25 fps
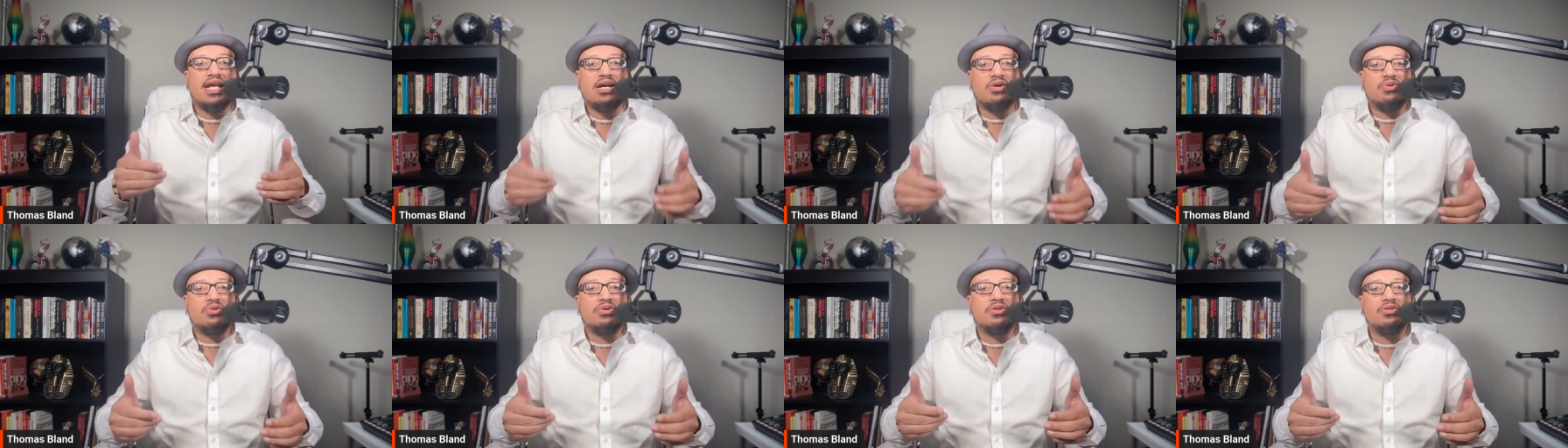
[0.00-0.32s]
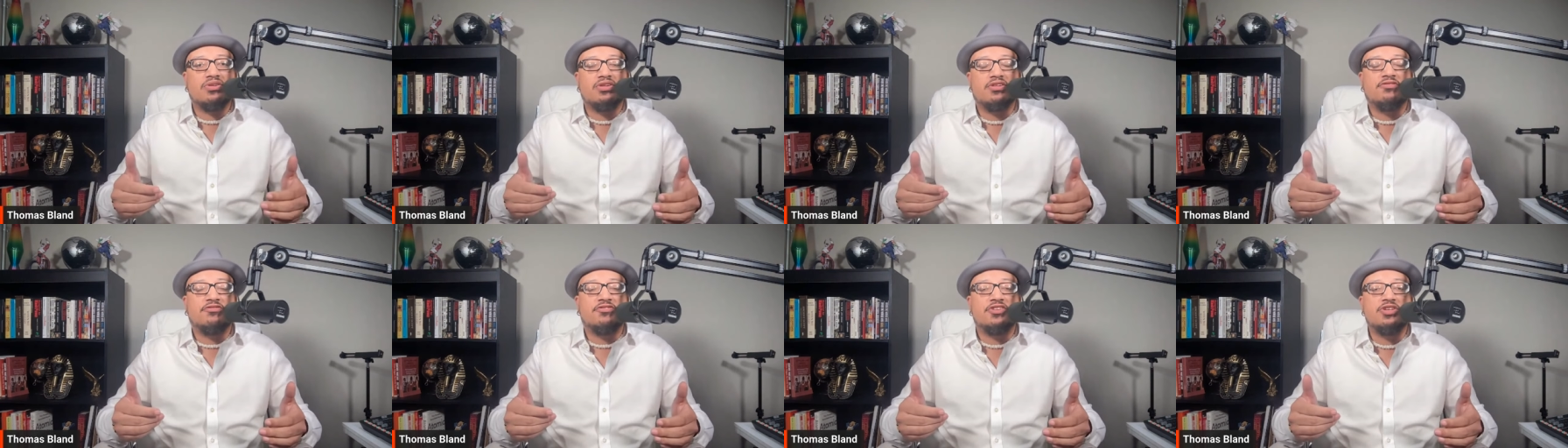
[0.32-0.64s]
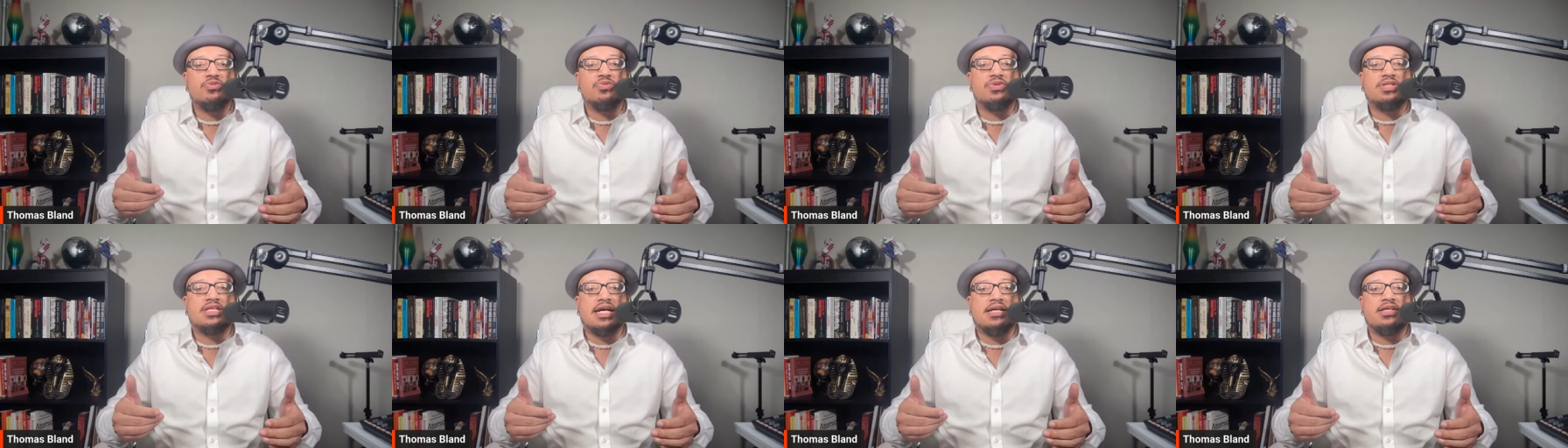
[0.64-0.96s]
out on a
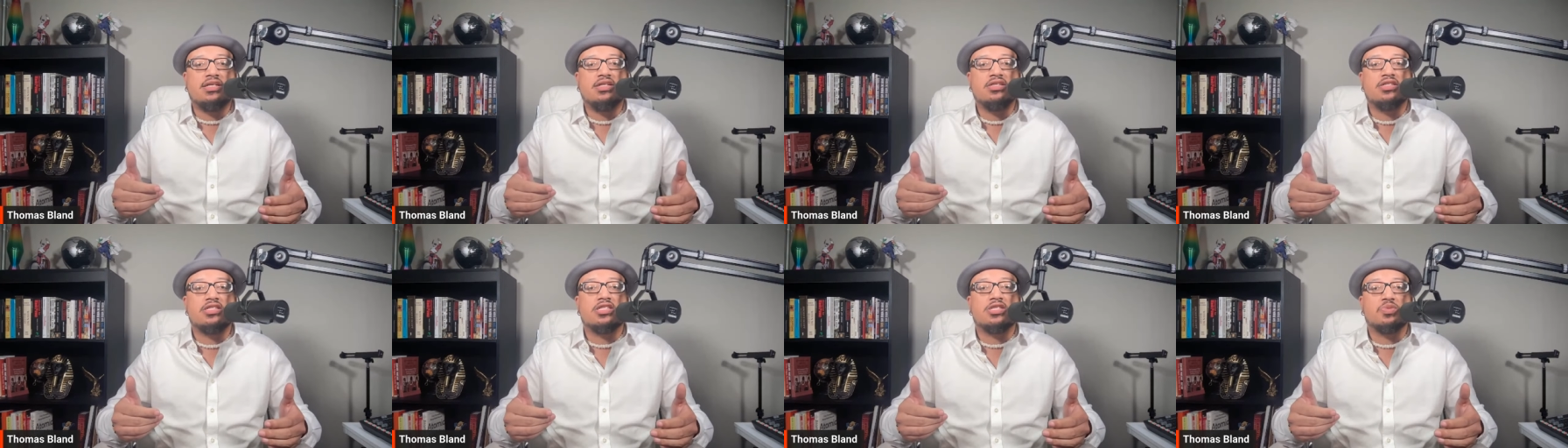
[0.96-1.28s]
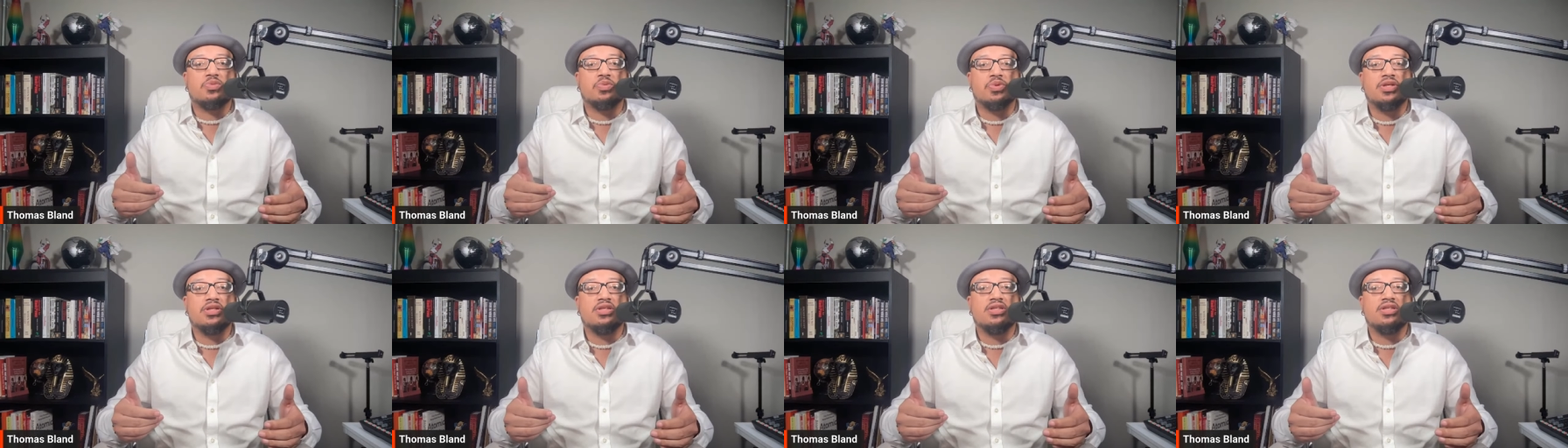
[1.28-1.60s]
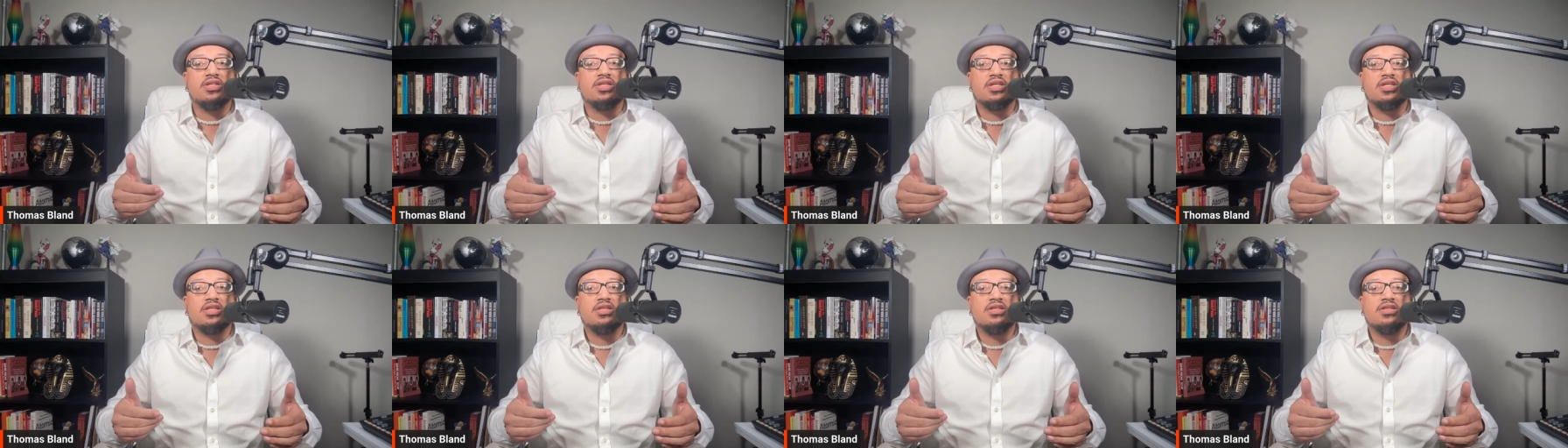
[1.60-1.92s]
few dates
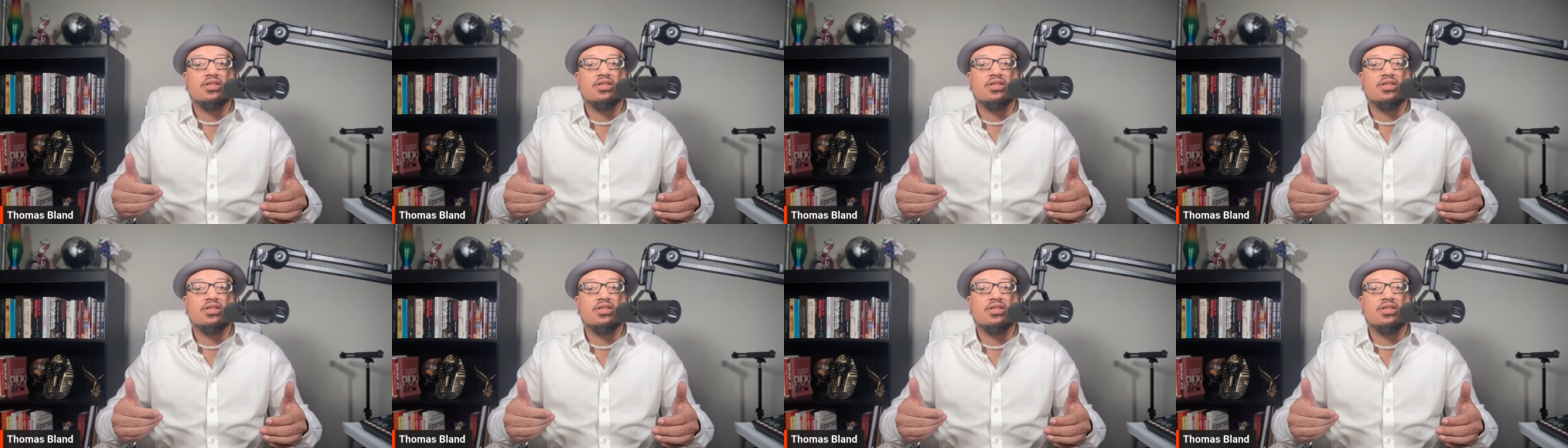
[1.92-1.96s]
with